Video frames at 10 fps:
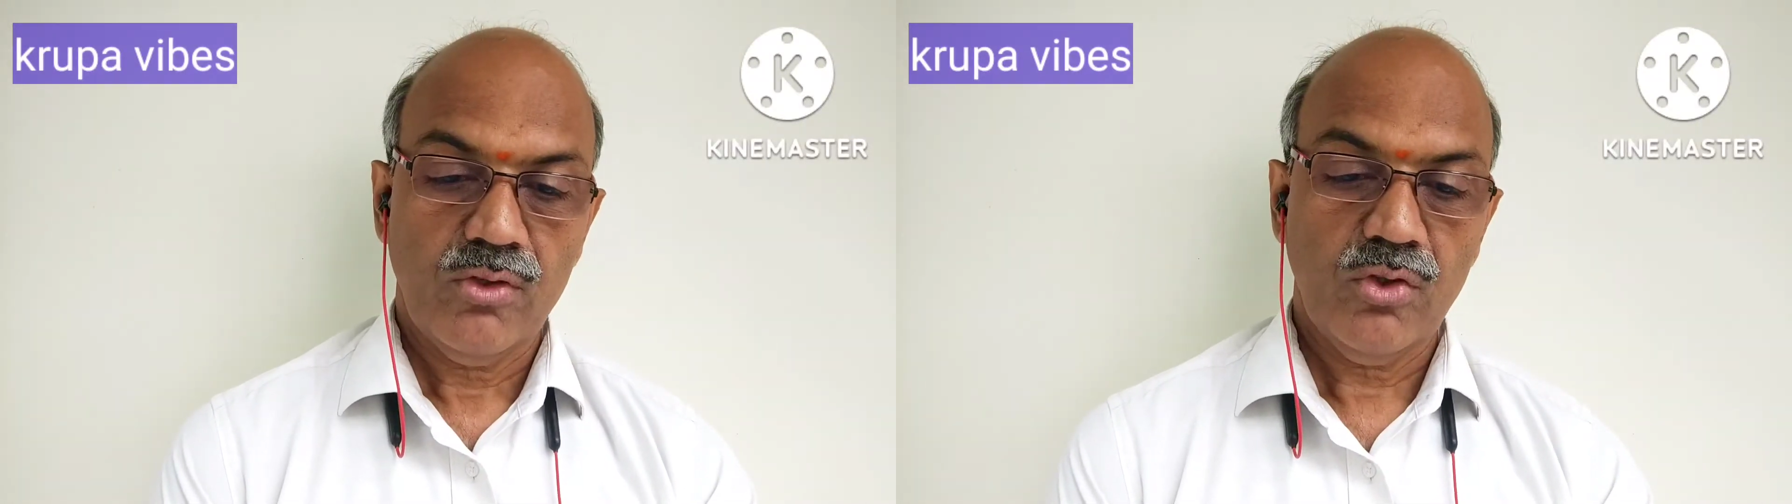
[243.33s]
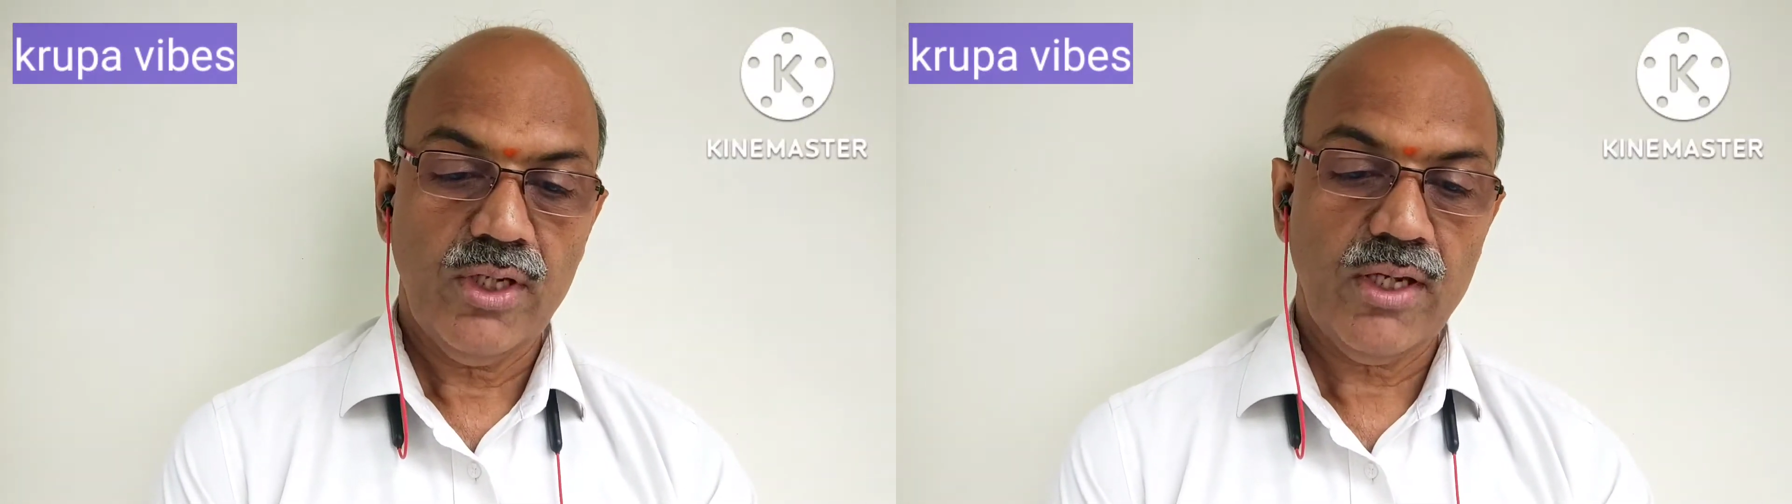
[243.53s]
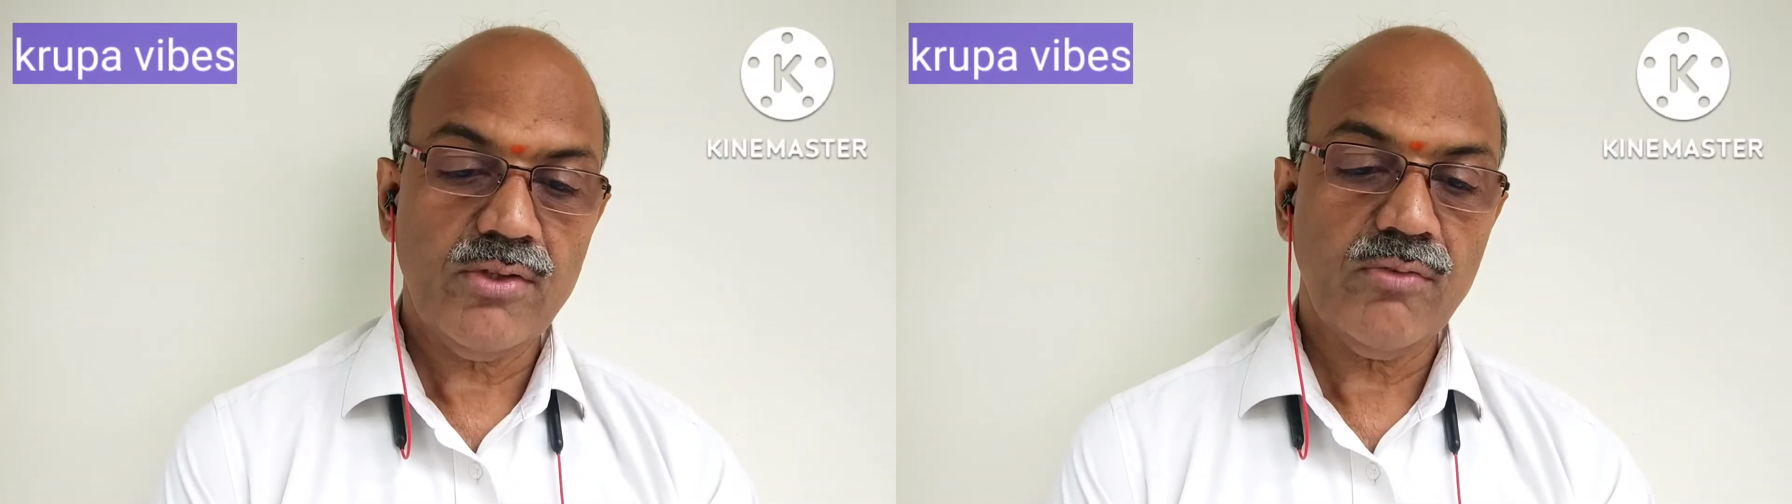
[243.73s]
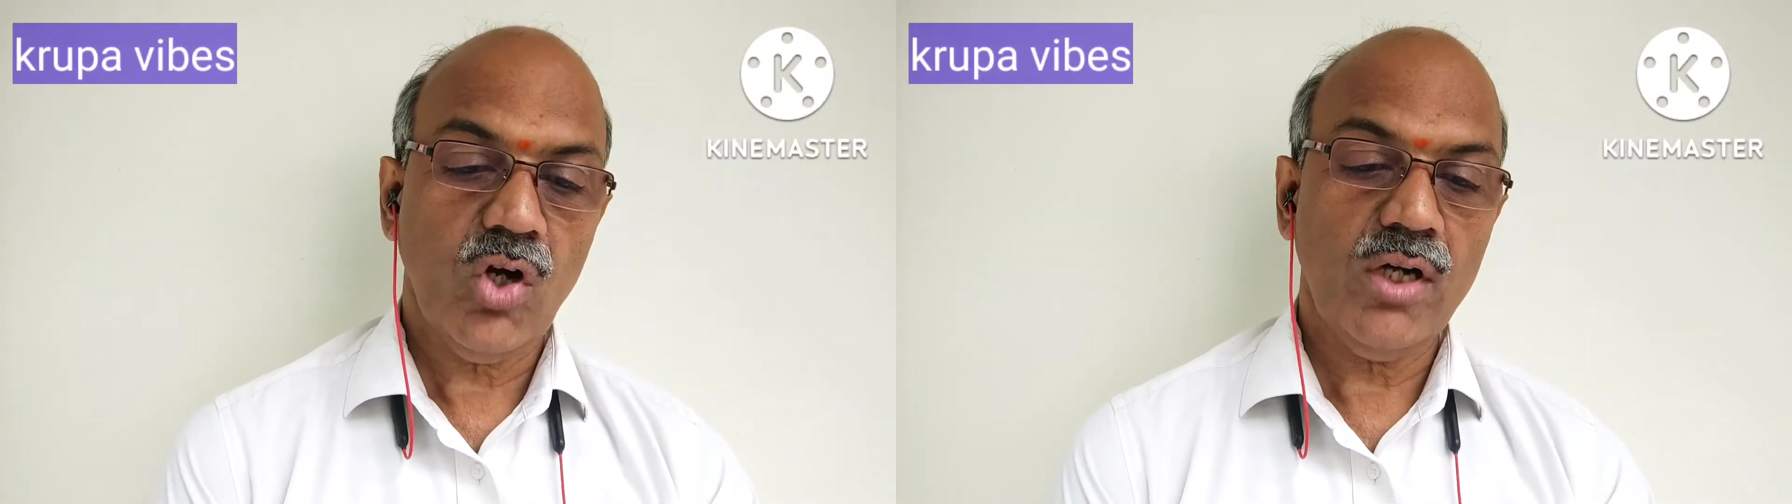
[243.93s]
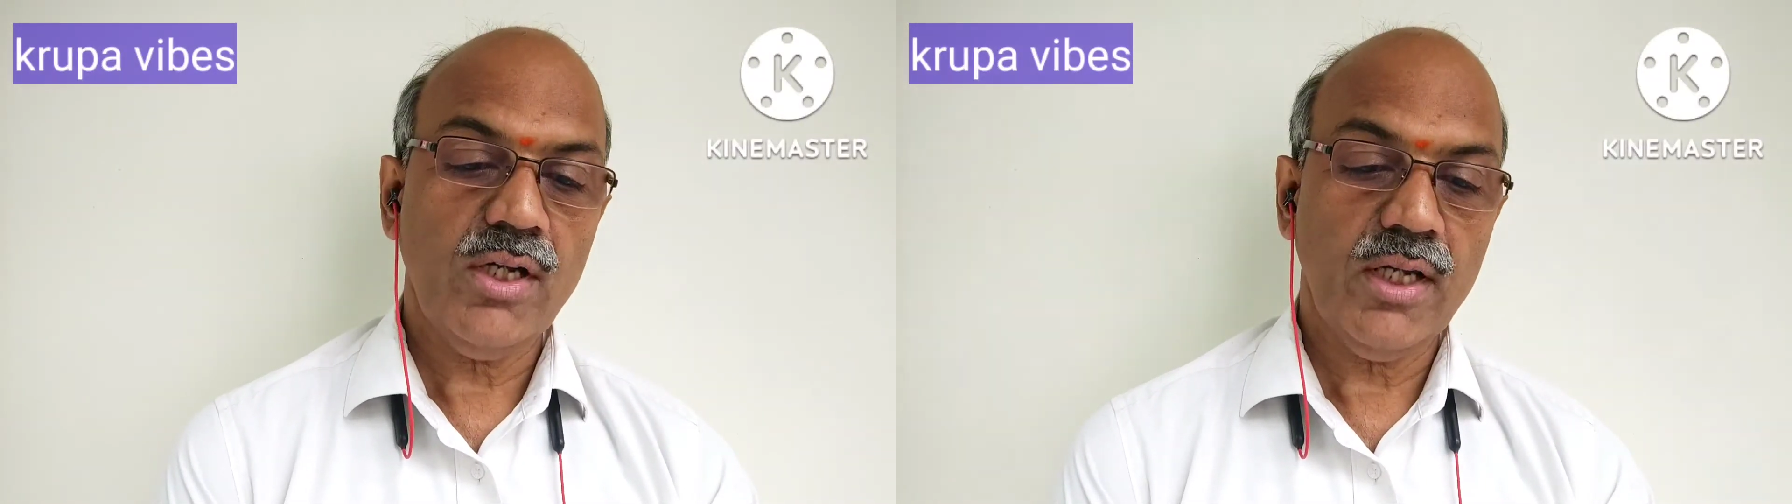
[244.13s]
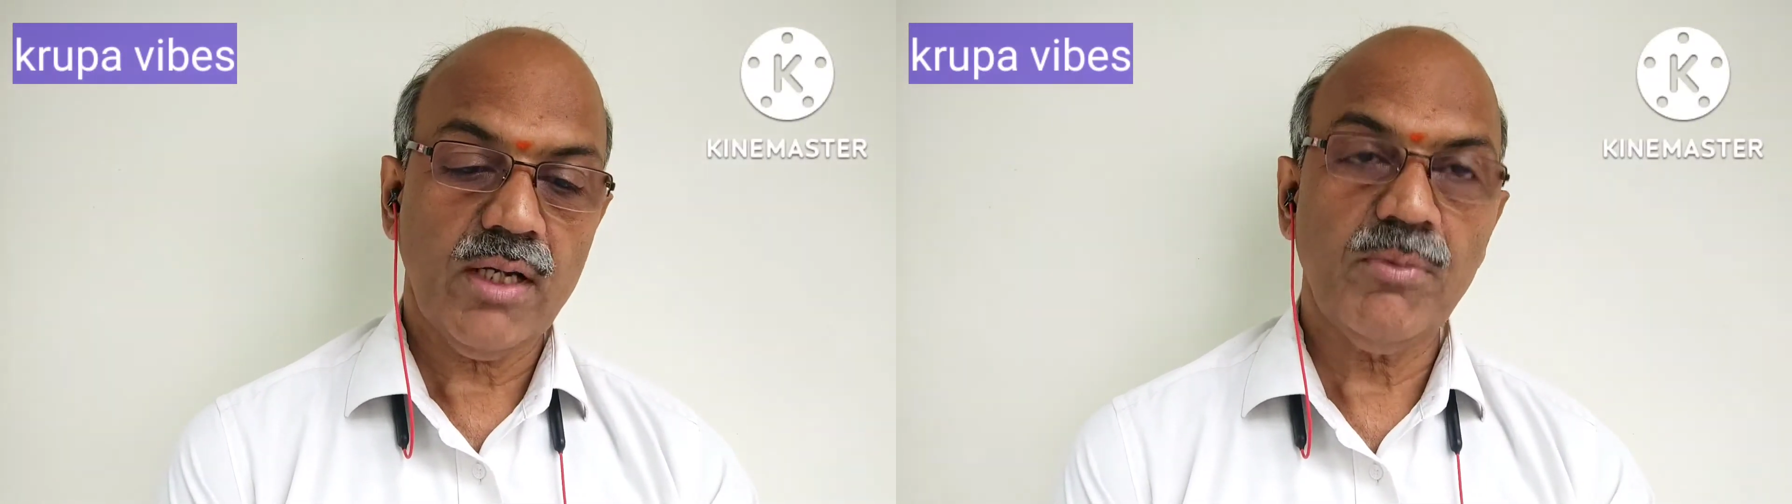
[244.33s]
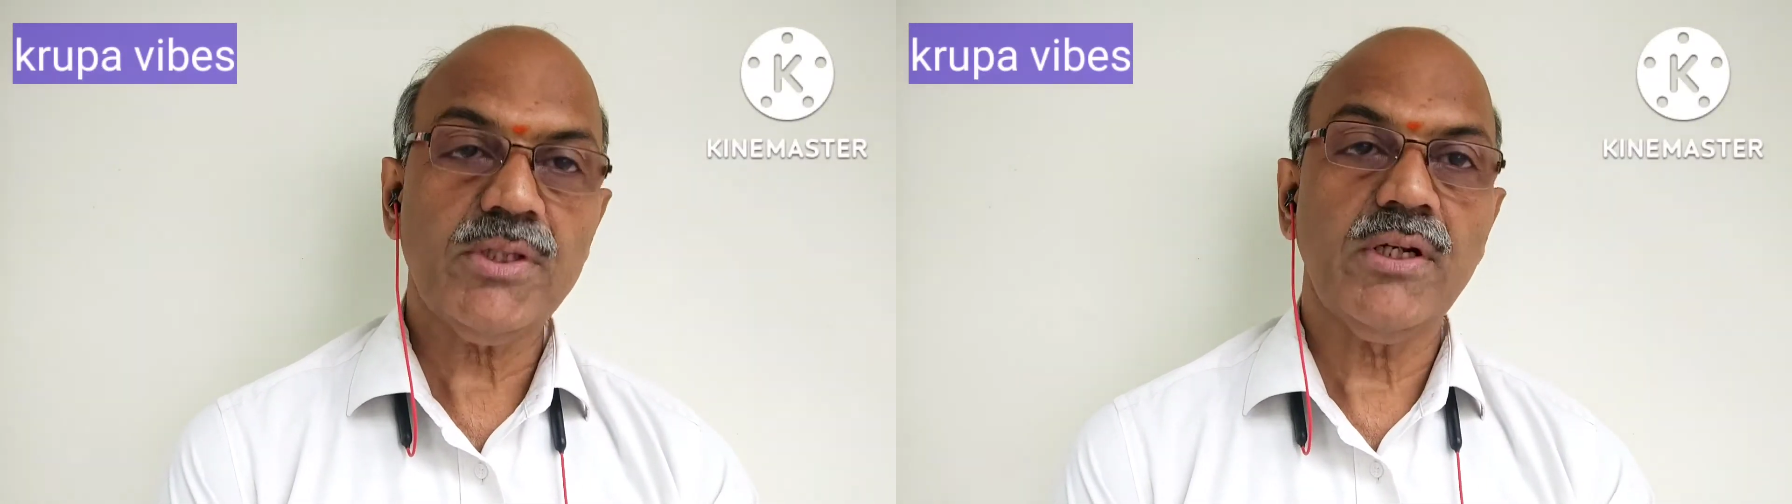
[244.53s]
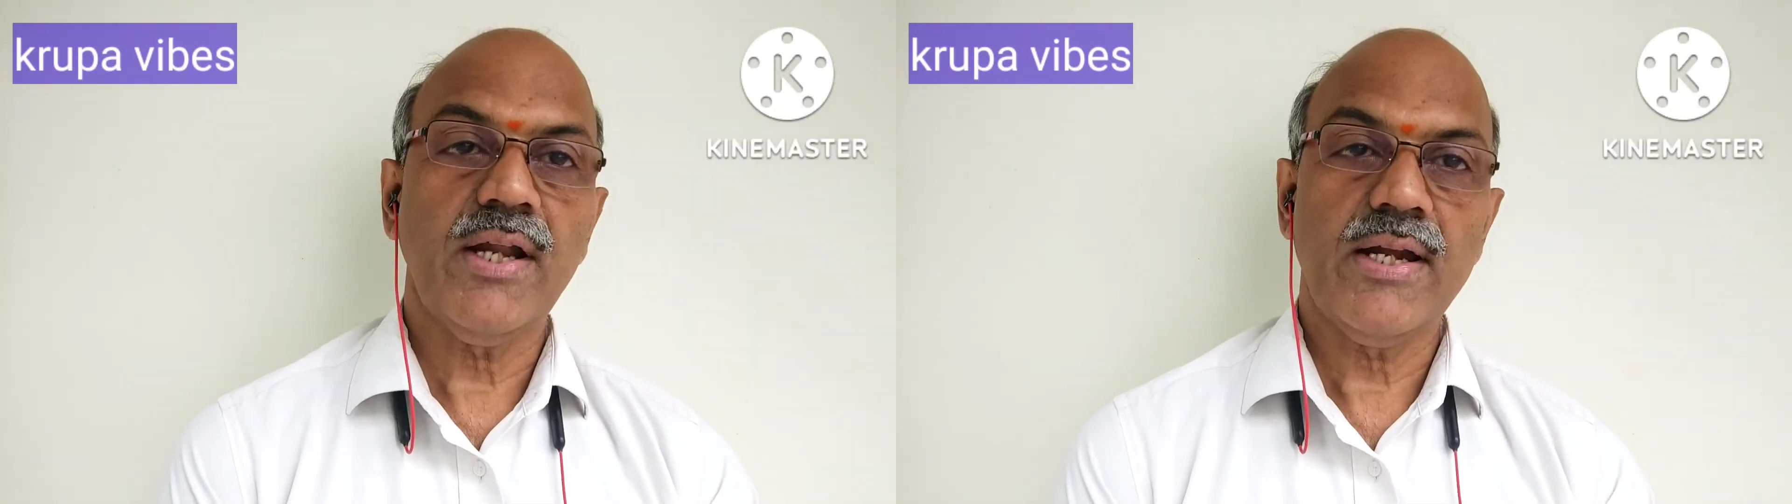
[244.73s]
So in case of ordinary
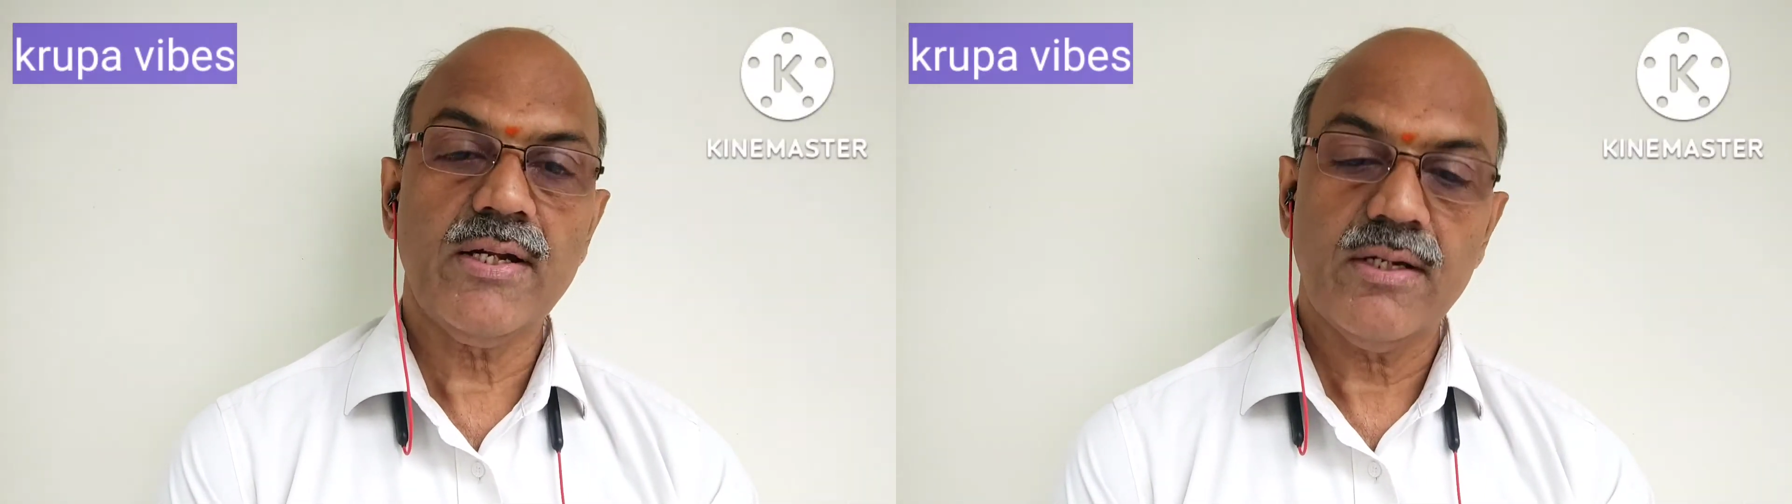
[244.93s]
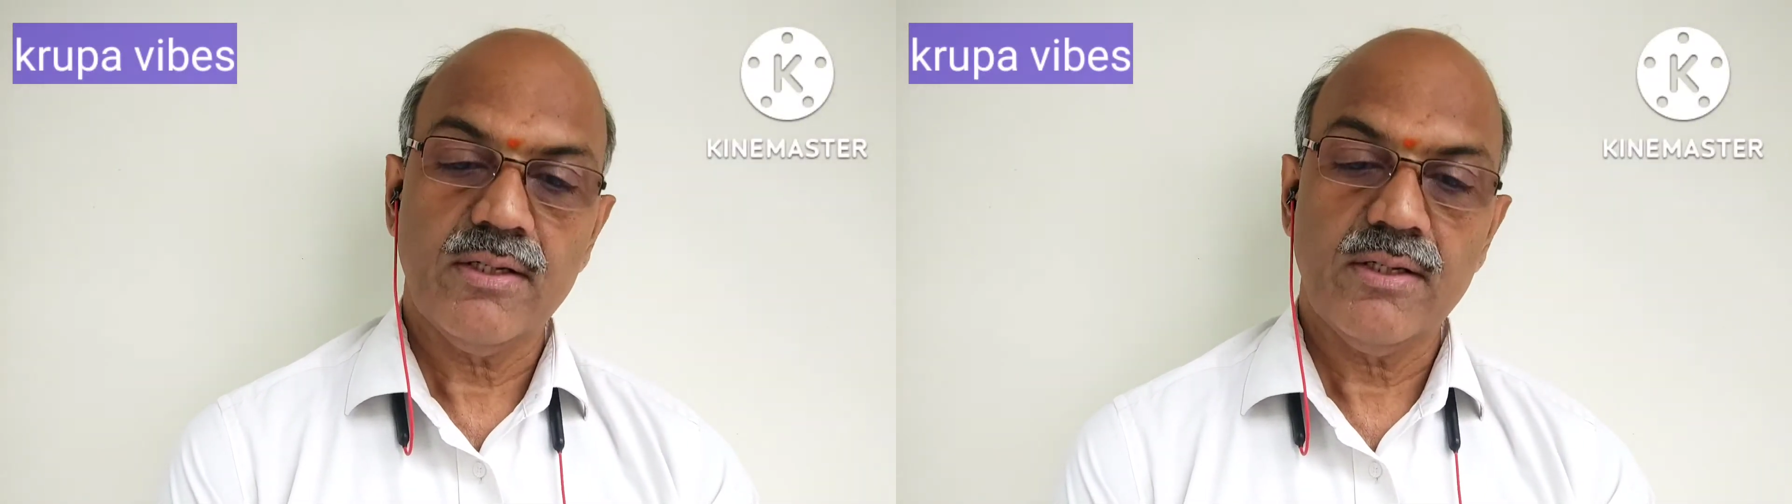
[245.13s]
commercial debt,